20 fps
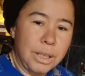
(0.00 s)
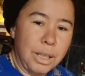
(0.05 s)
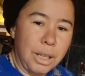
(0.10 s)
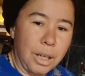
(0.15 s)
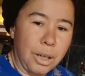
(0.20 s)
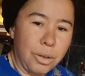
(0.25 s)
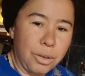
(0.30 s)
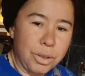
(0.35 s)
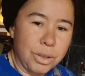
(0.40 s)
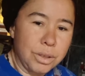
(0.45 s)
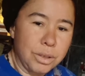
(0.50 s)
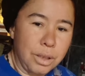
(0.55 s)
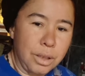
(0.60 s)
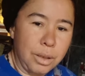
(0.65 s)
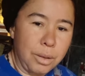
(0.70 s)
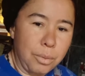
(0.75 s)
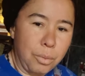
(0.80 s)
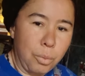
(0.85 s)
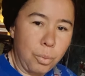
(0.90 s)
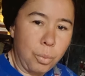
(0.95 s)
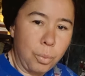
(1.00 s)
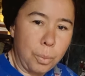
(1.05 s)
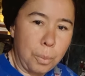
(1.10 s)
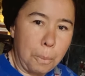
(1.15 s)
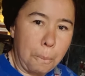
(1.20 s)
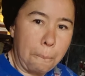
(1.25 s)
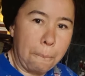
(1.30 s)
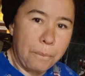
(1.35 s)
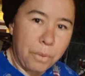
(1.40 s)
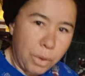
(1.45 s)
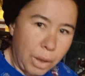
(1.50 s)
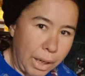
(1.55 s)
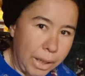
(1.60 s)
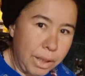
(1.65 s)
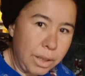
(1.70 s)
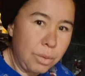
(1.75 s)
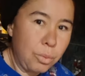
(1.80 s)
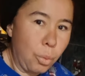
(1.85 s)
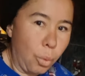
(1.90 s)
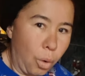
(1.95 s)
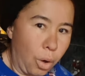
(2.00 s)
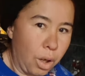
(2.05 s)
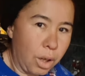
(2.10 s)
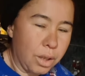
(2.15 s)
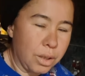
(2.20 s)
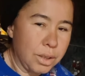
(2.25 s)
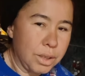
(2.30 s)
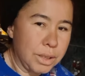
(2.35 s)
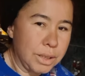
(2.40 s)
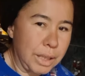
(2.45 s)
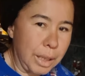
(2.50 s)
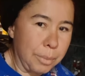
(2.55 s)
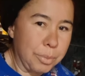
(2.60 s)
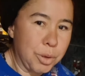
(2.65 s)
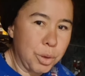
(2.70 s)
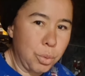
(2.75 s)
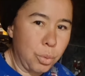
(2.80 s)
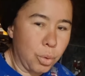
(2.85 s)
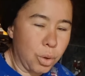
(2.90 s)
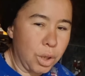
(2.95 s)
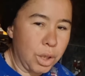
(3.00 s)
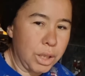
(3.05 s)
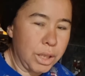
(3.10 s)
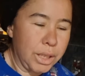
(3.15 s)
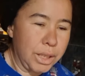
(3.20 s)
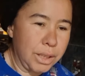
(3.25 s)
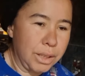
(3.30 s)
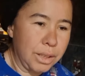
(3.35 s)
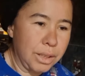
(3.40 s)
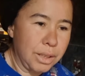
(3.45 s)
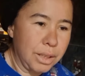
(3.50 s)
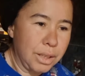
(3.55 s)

our running water stopped working,